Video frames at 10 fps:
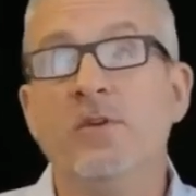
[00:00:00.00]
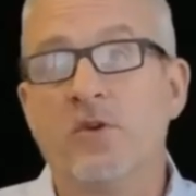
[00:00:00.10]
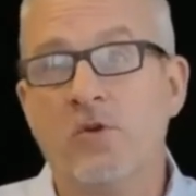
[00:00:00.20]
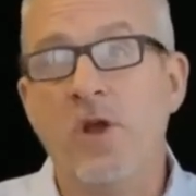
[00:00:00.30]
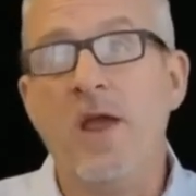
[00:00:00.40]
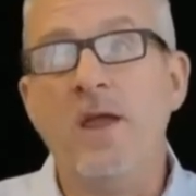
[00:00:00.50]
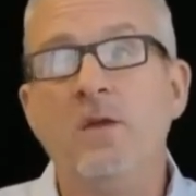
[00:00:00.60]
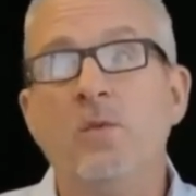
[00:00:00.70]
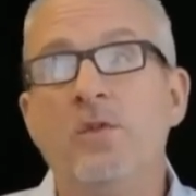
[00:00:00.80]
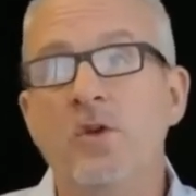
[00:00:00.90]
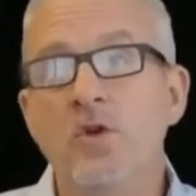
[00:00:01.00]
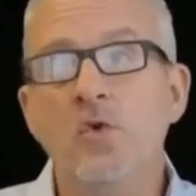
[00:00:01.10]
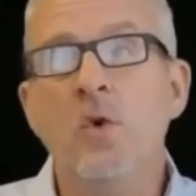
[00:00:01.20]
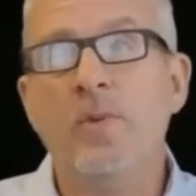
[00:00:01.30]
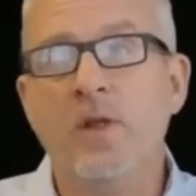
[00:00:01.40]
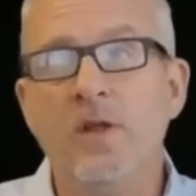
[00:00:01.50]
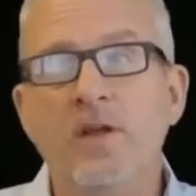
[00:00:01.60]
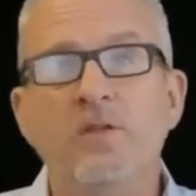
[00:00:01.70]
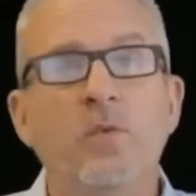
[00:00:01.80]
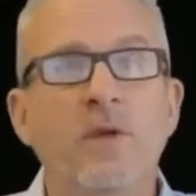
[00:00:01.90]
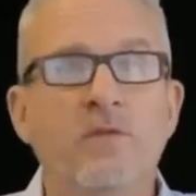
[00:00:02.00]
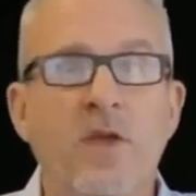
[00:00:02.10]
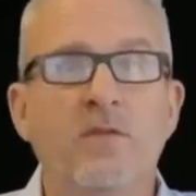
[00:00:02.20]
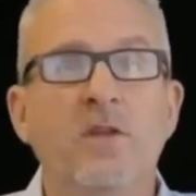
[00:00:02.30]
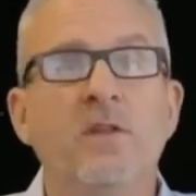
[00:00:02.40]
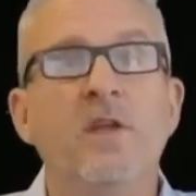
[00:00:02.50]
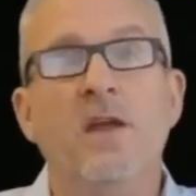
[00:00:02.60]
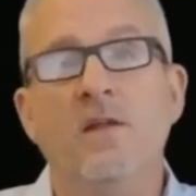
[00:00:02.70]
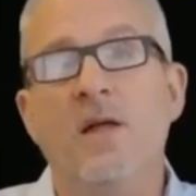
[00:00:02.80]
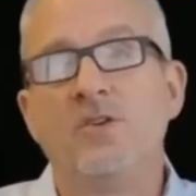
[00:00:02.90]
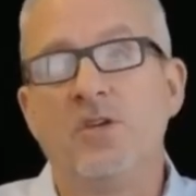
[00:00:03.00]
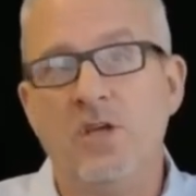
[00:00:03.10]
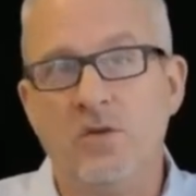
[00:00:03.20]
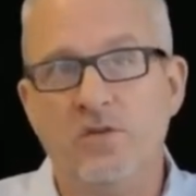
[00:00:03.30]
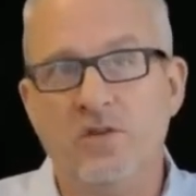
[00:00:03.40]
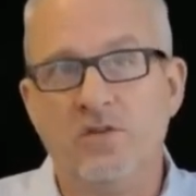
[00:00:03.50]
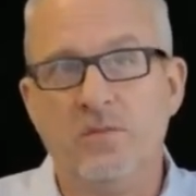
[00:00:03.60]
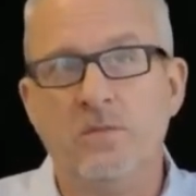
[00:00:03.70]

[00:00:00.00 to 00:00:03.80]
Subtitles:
to create with the new abilities we've given the AnyLogic ecosystem.